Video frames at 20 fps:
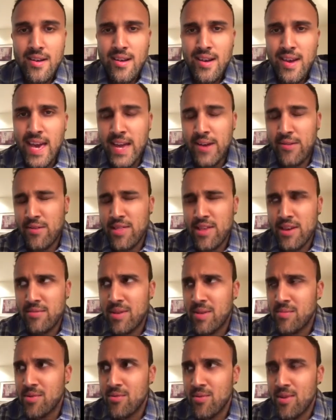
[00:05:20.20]
Can't really
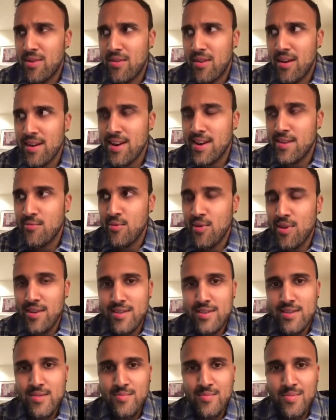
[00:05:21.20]
remember what raga it
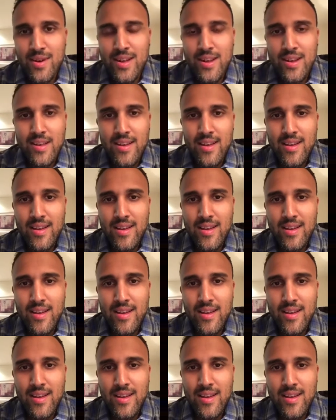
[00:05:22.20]
was, but